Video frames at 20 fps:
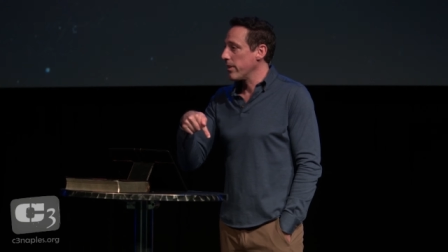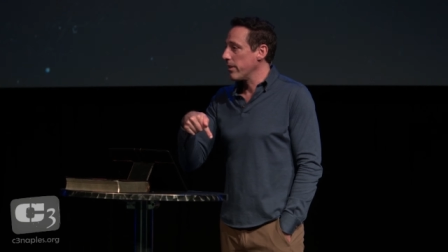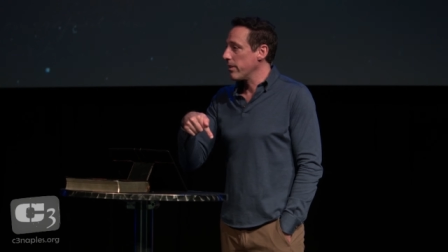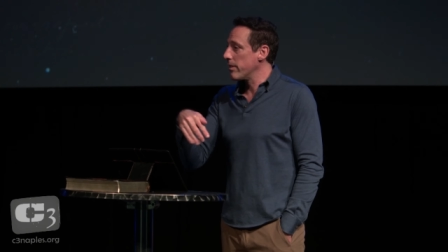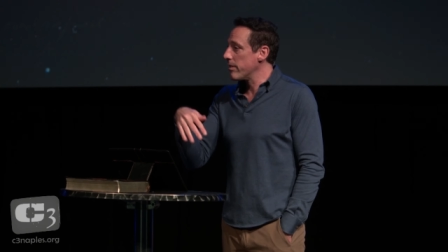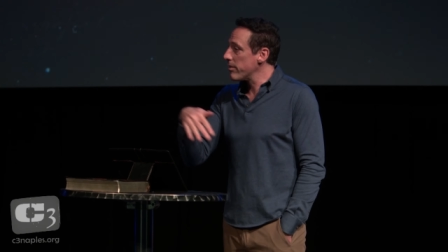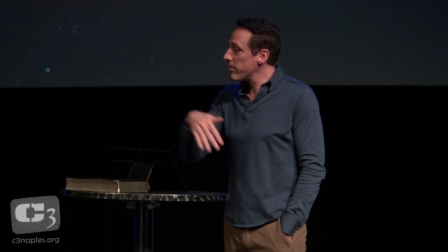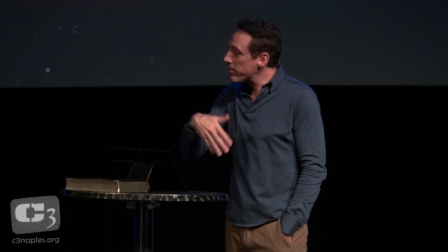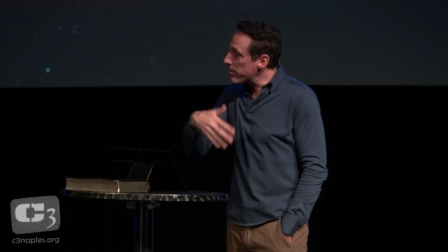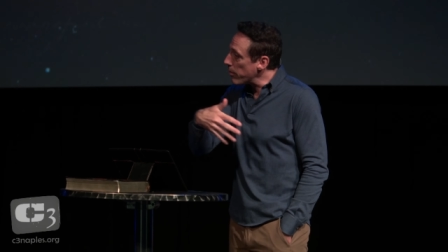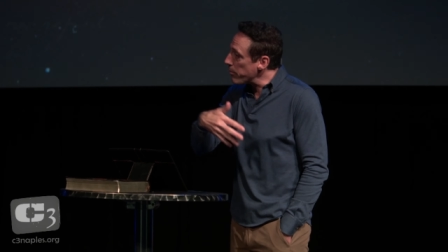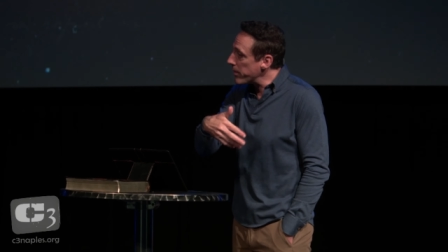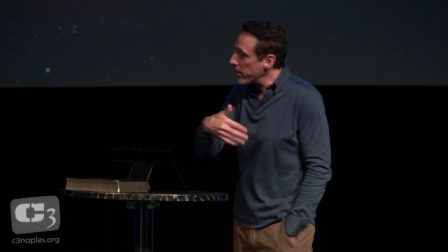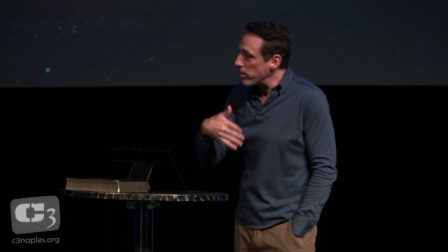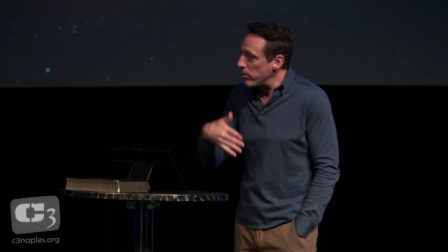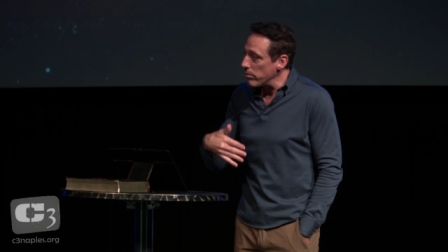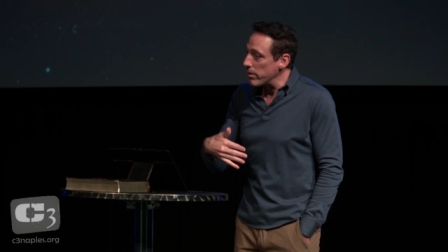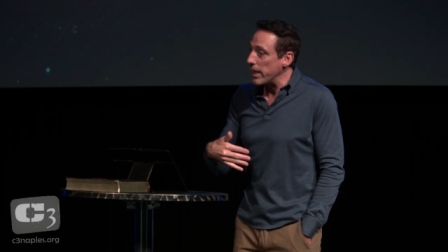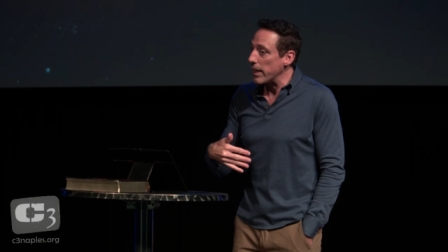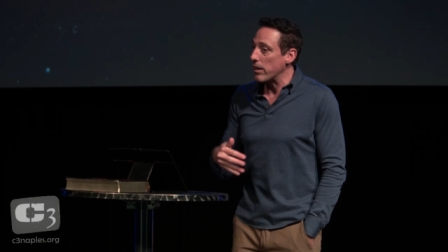This is something
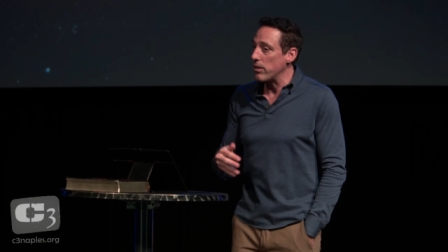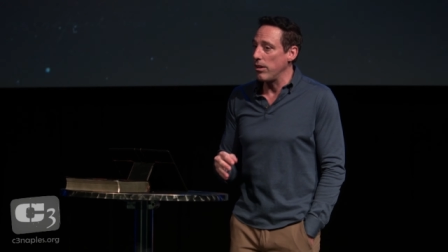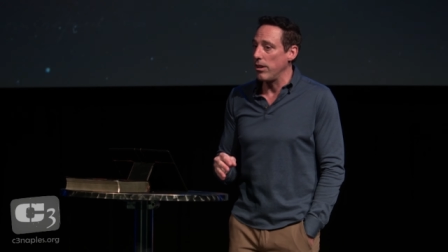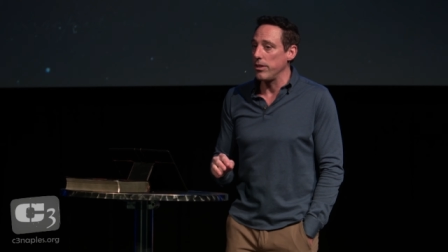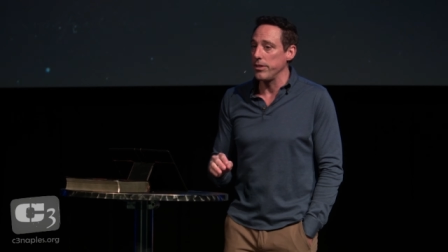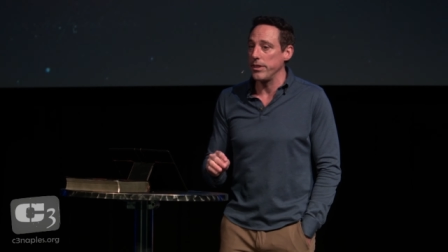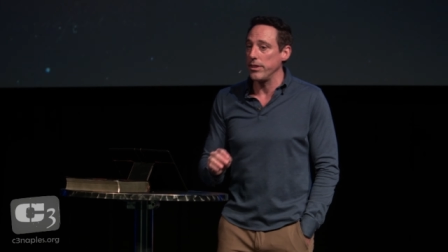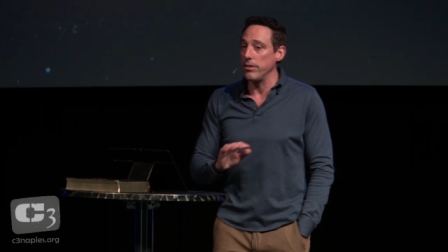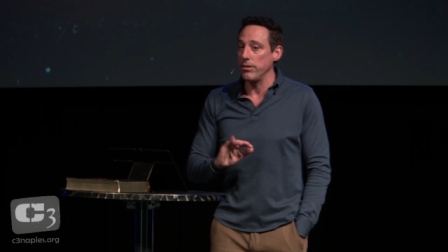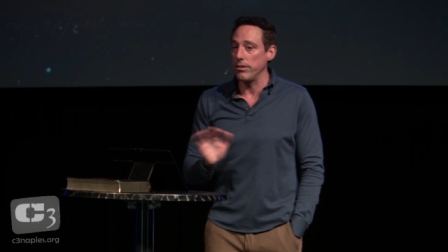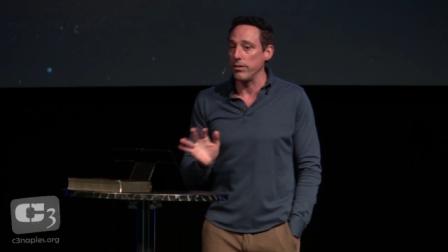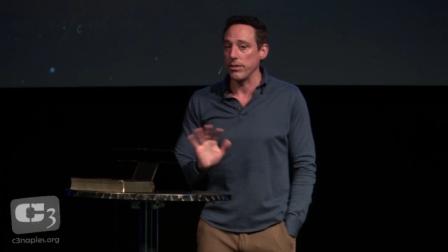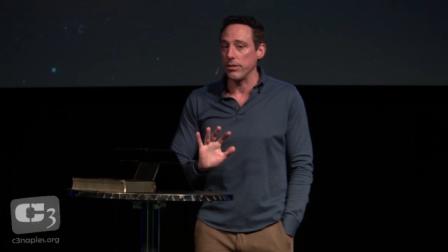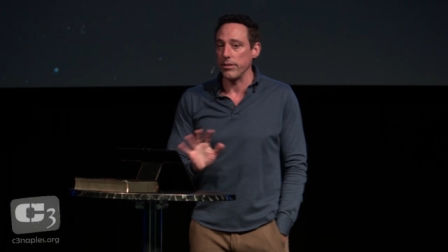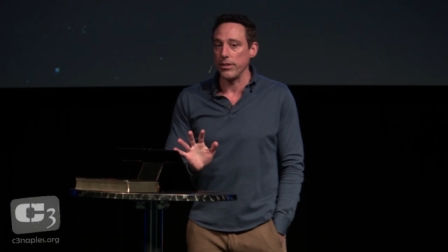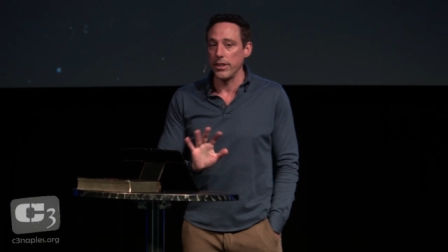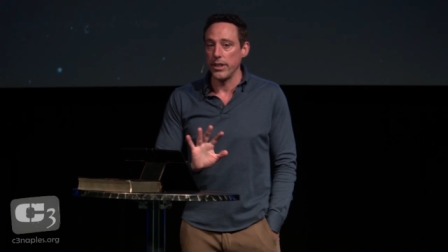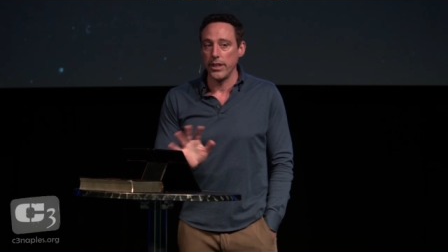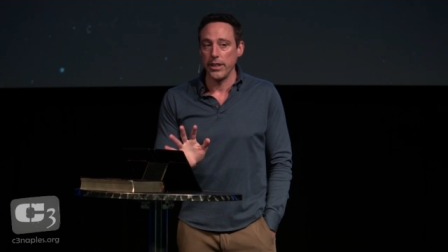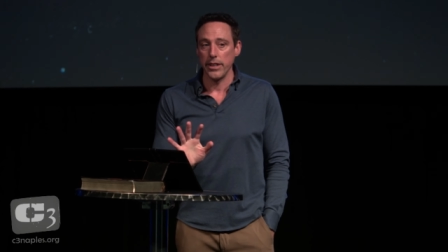you get called into.
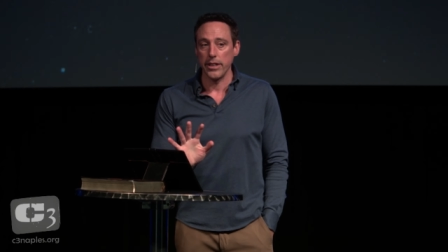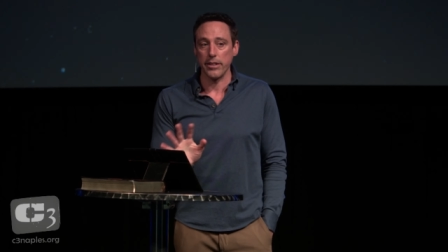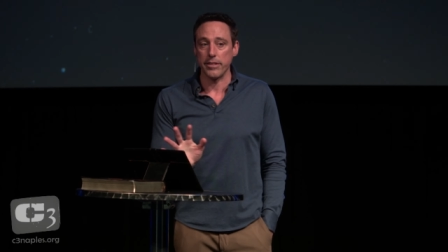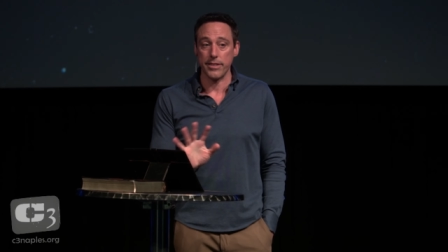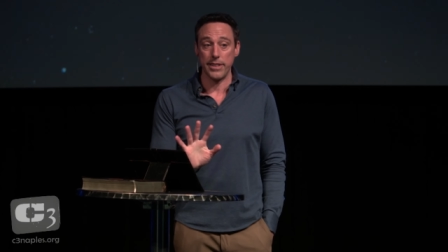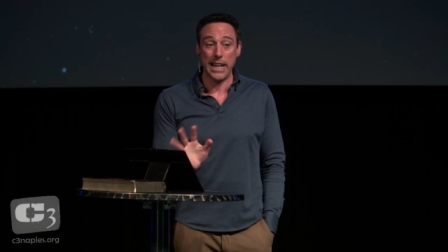It's